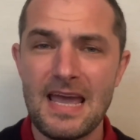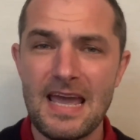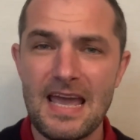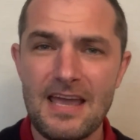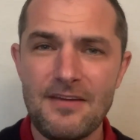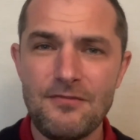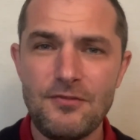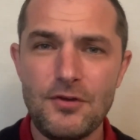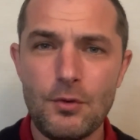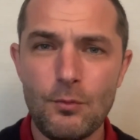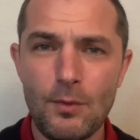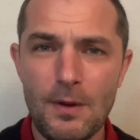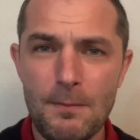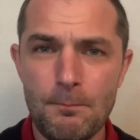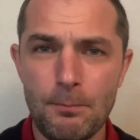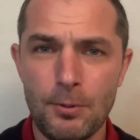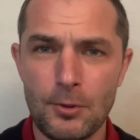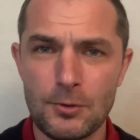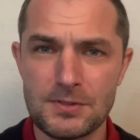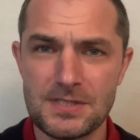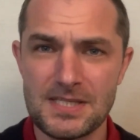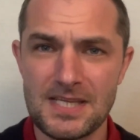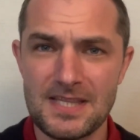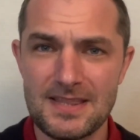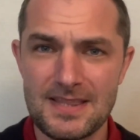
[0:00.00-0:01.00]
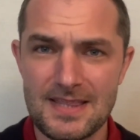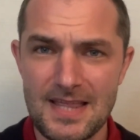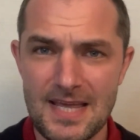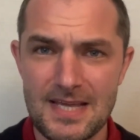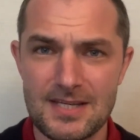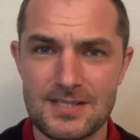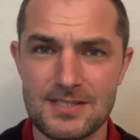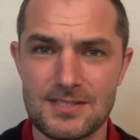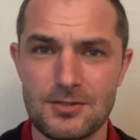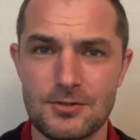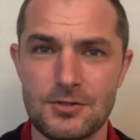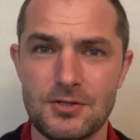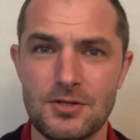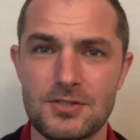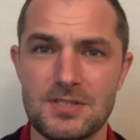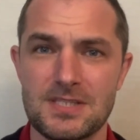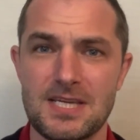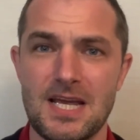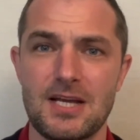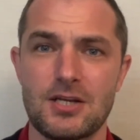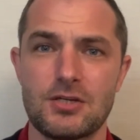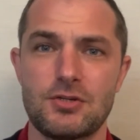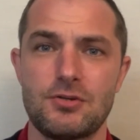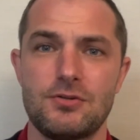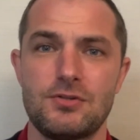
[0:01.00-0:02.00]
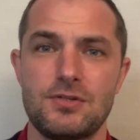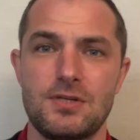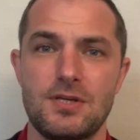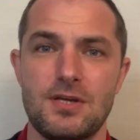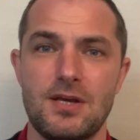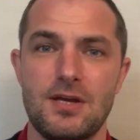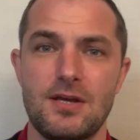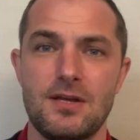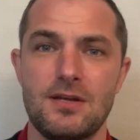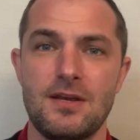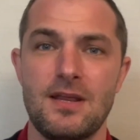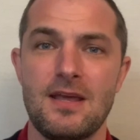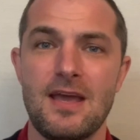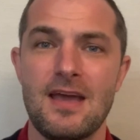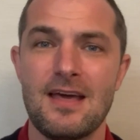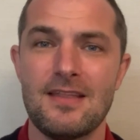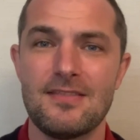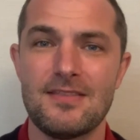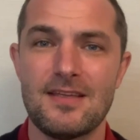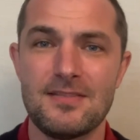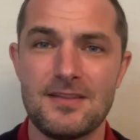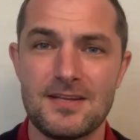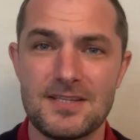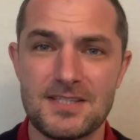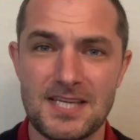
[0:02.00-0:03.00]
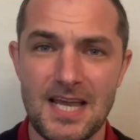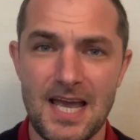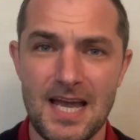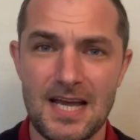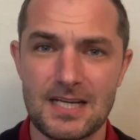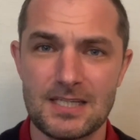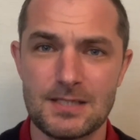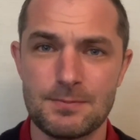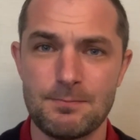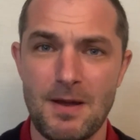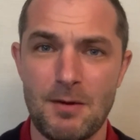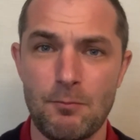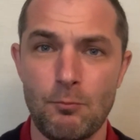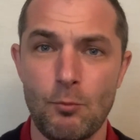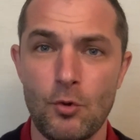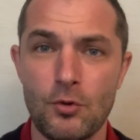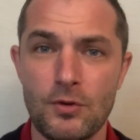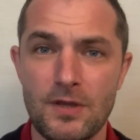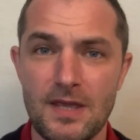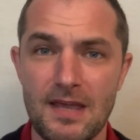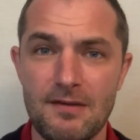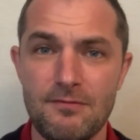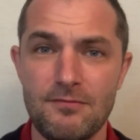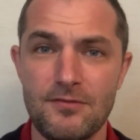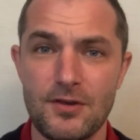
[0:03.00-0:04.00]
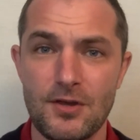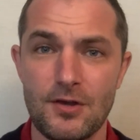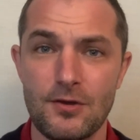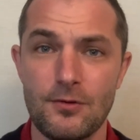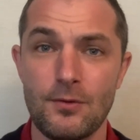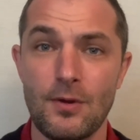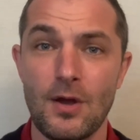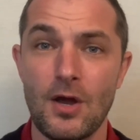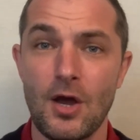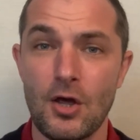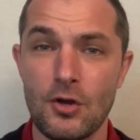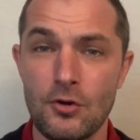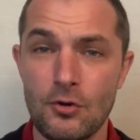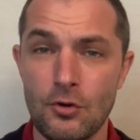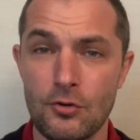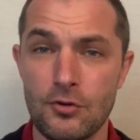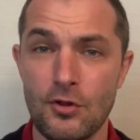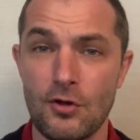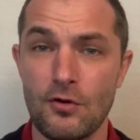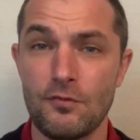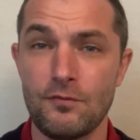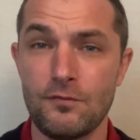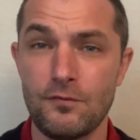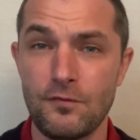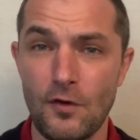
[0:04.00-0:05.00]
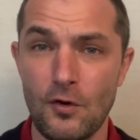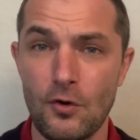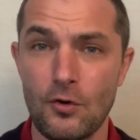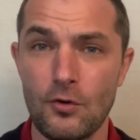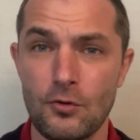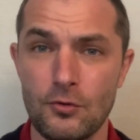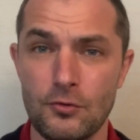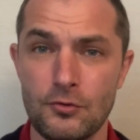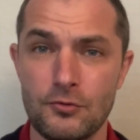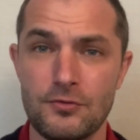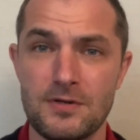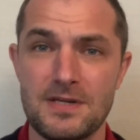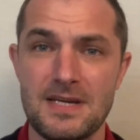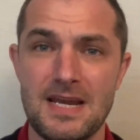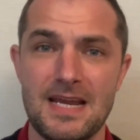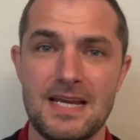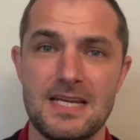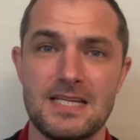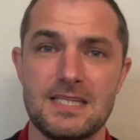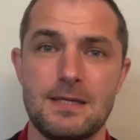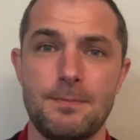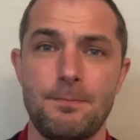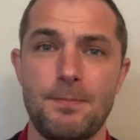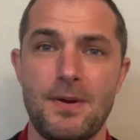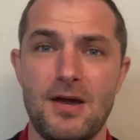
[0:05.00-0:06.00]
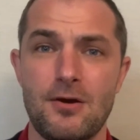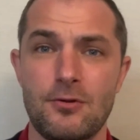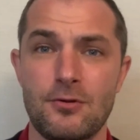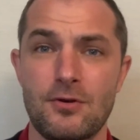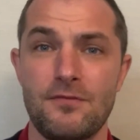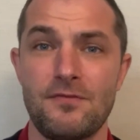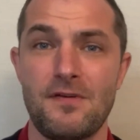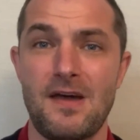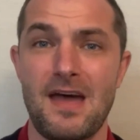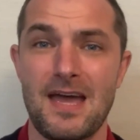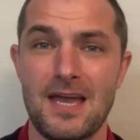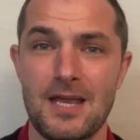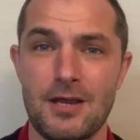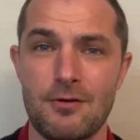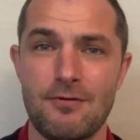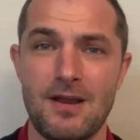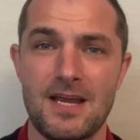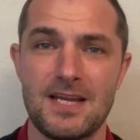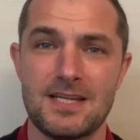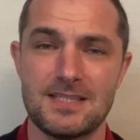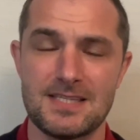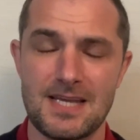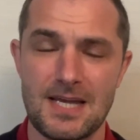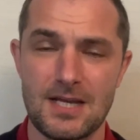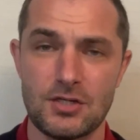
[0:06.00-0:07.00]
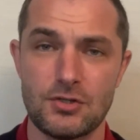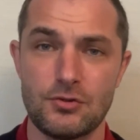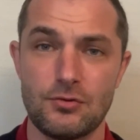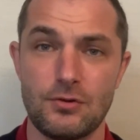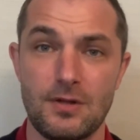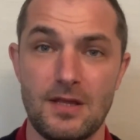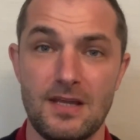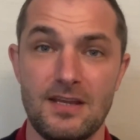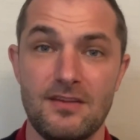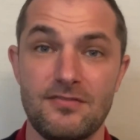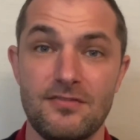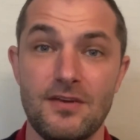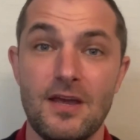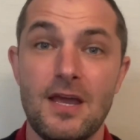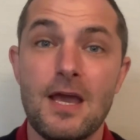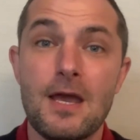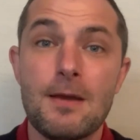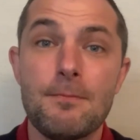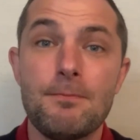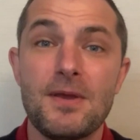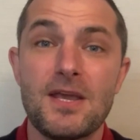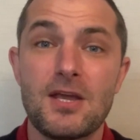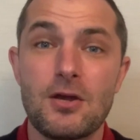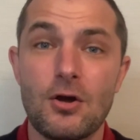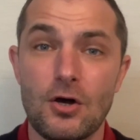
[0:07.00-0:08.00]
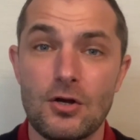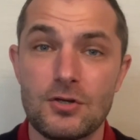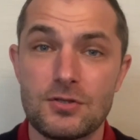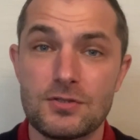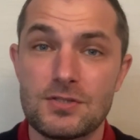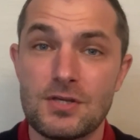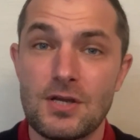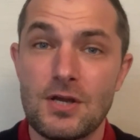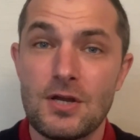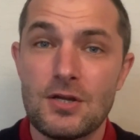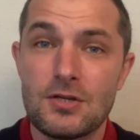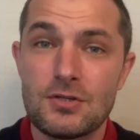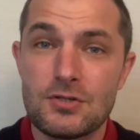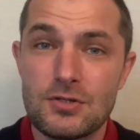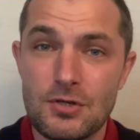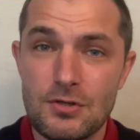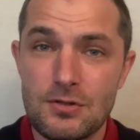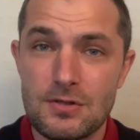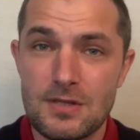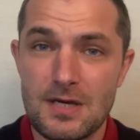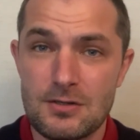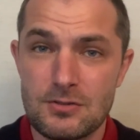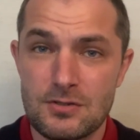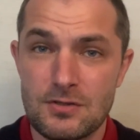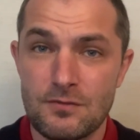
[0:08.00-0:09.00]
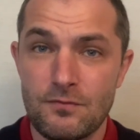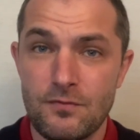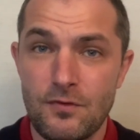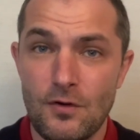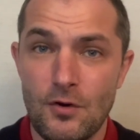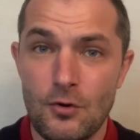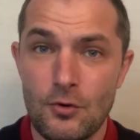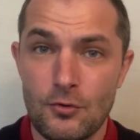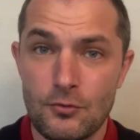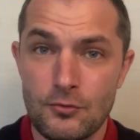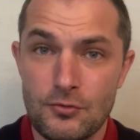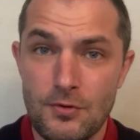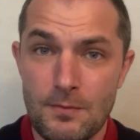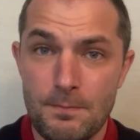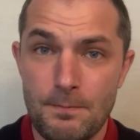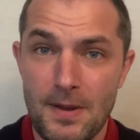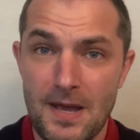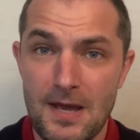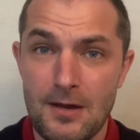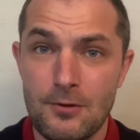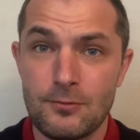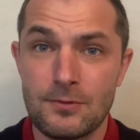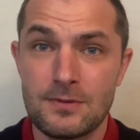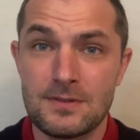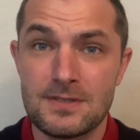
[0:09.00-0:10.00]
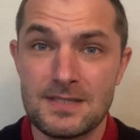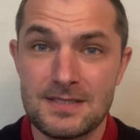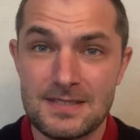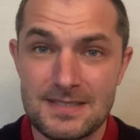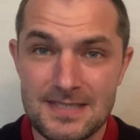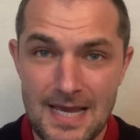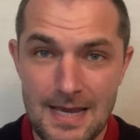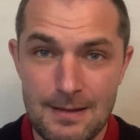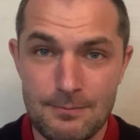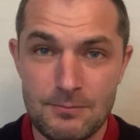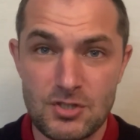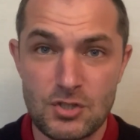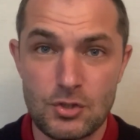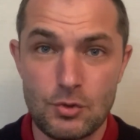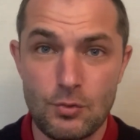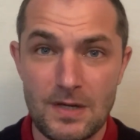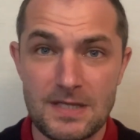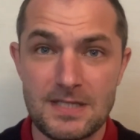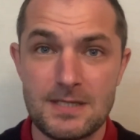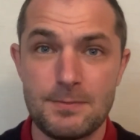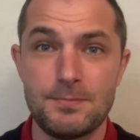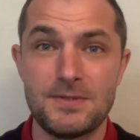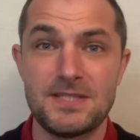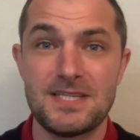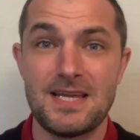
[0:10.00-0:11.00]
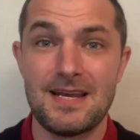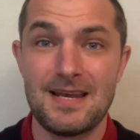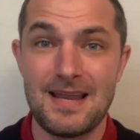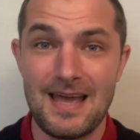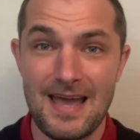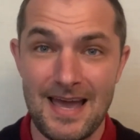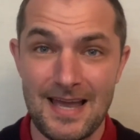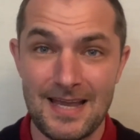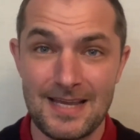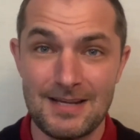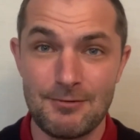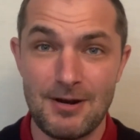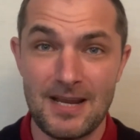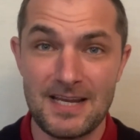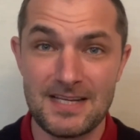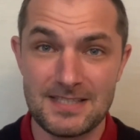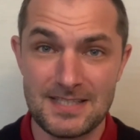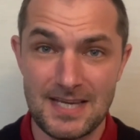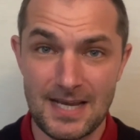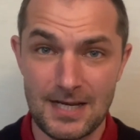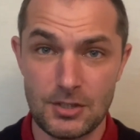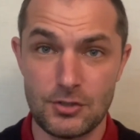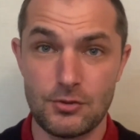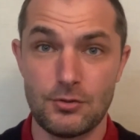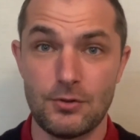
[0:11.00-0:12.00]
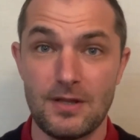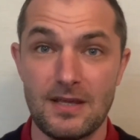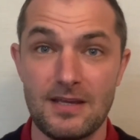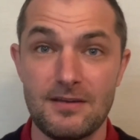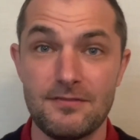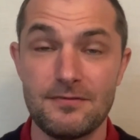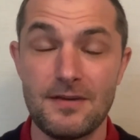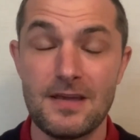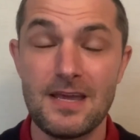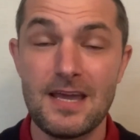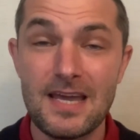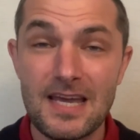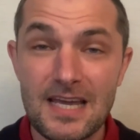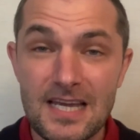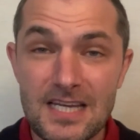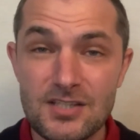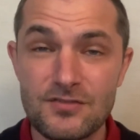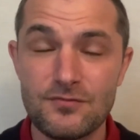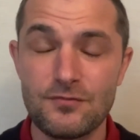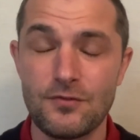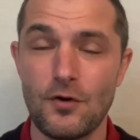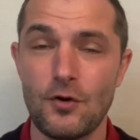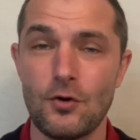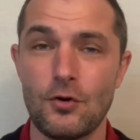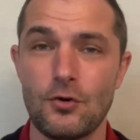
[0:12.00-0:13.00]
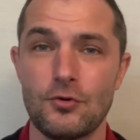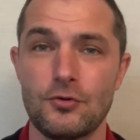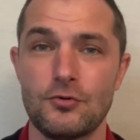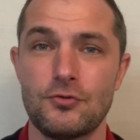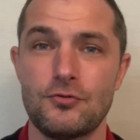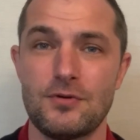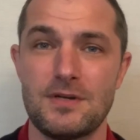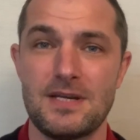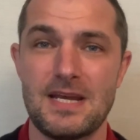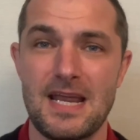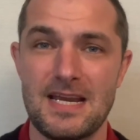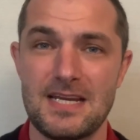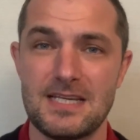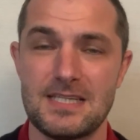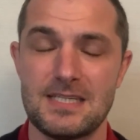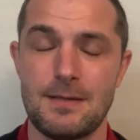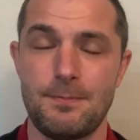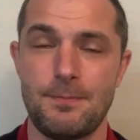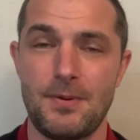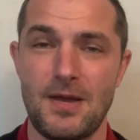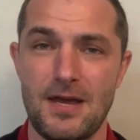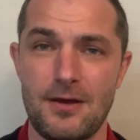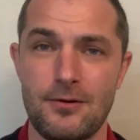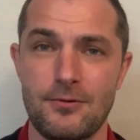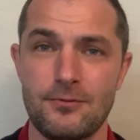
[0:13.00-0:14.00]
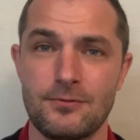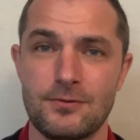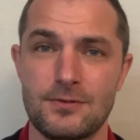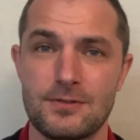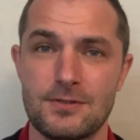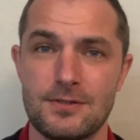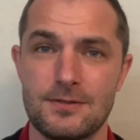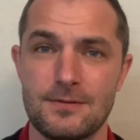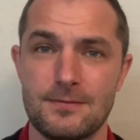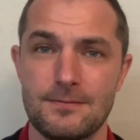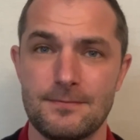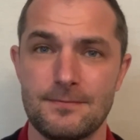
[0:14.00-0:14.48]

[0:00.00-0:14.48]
If you inputted this on your tax return, then the taxman will give you another £480 of higher rate tax relief because £2,400 times 20% higher rate tax relief is £480.